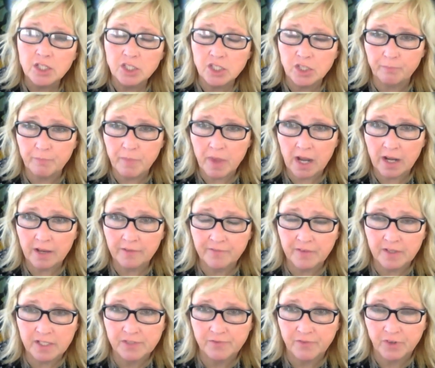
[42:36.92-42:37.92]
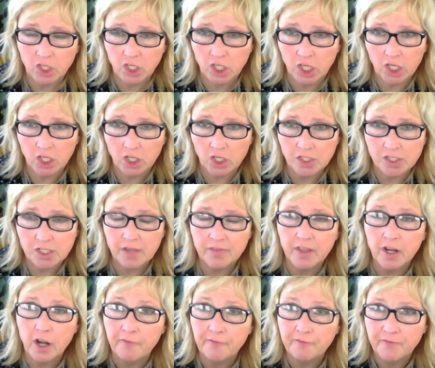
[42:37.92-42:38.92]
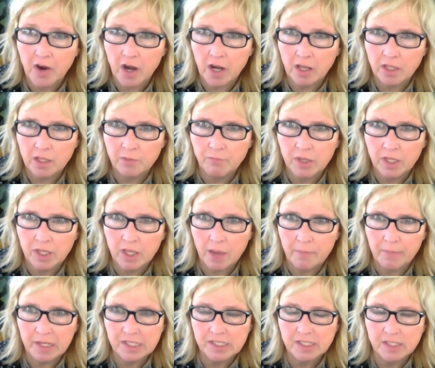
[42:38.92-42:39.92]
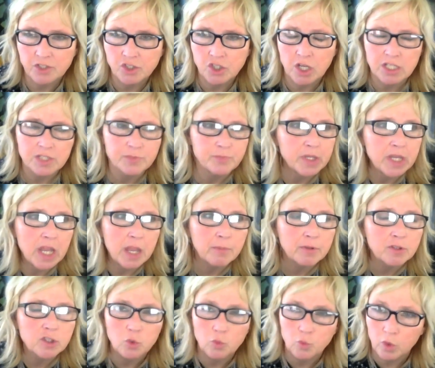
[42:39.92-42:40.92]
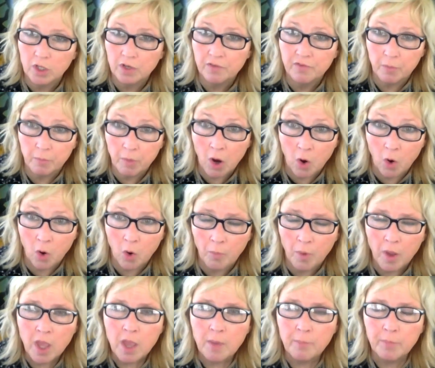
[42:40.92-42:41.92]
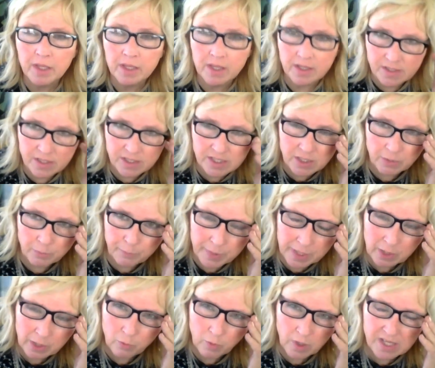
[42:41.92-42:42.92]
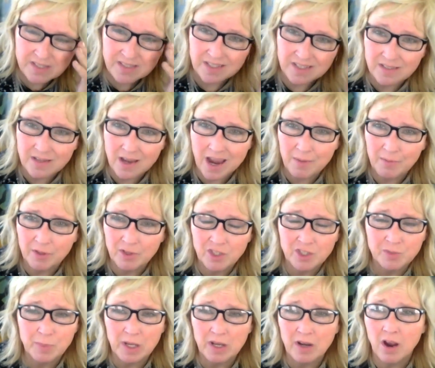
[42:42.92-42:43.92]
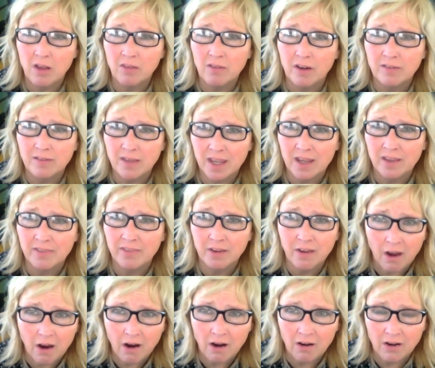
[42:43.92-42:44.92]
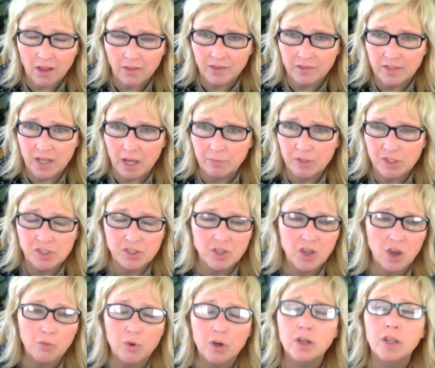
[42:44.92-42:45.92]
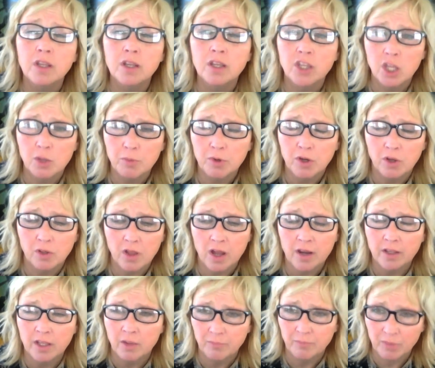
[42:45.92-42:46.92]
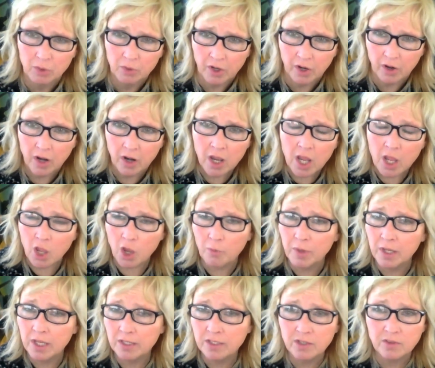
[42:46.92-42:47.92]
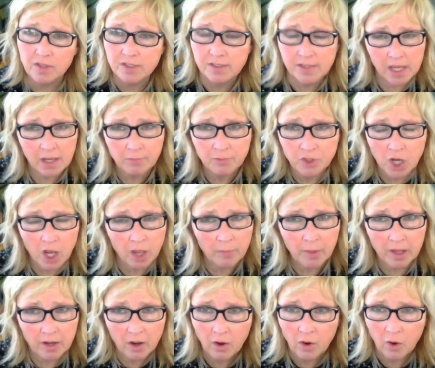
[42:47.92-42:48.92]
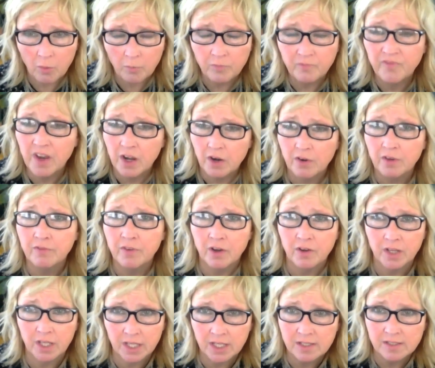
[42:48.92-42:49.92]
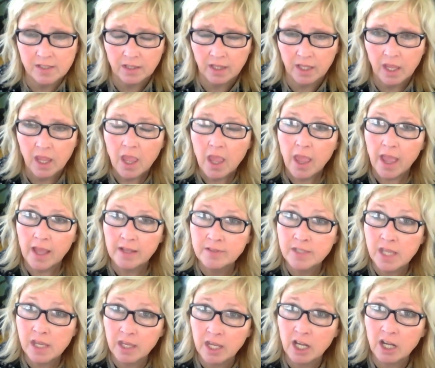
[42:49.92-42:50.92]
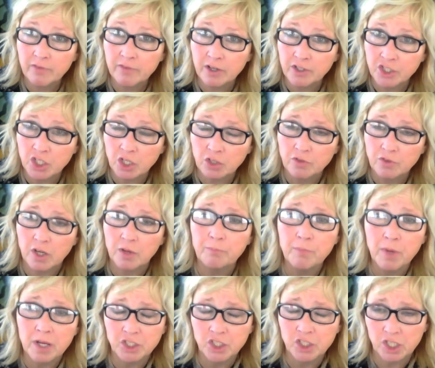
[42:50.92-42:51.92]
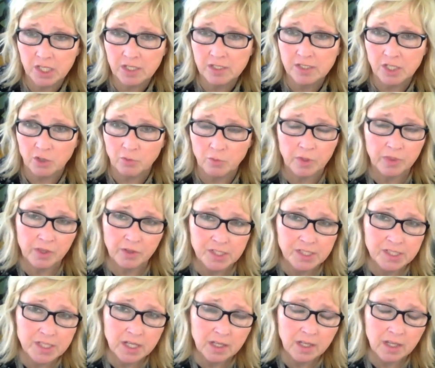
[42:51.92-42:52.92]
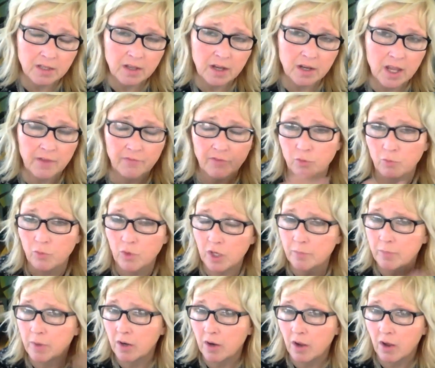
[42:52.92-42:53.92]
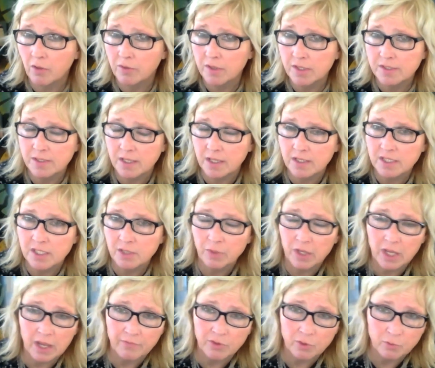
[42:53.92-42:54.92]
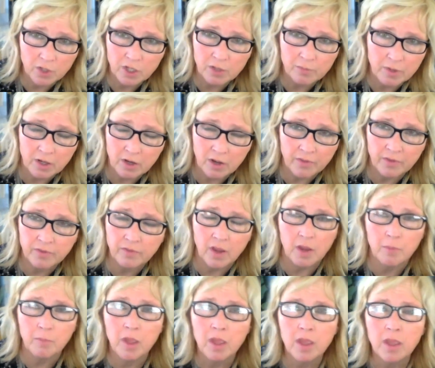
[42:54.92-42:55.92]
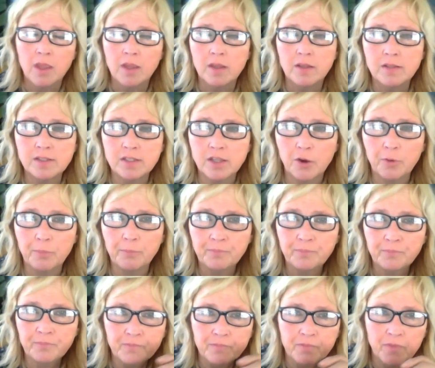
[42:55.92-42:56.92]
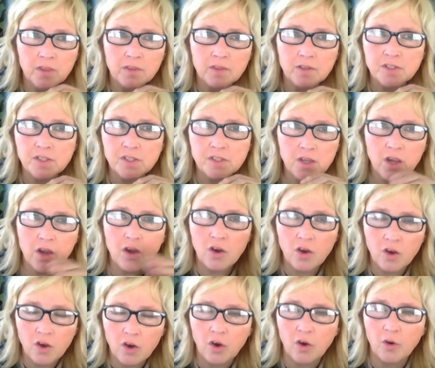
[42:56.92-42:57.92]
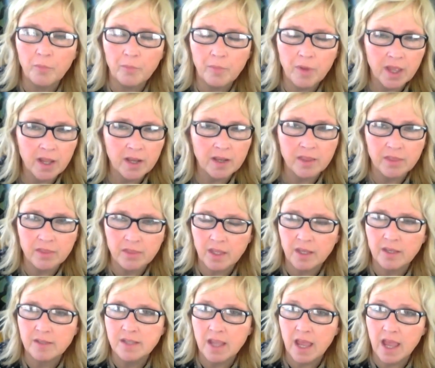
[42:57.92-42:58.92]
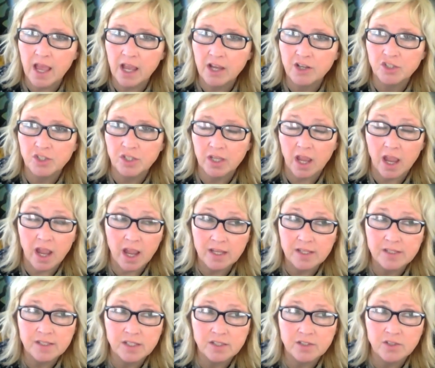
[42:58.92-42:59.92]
to manifest for years that are finally becoming, such as being able to work from home, because it's a big waste of time to spend all our day in the car all the time just to go work in a cubicle on a computer. And we could do the same job at home very, very easily and take care of our children much easier when they're sick and not have to worry about all these things that we have to worry about all the time. So there's so many things. Actually, I see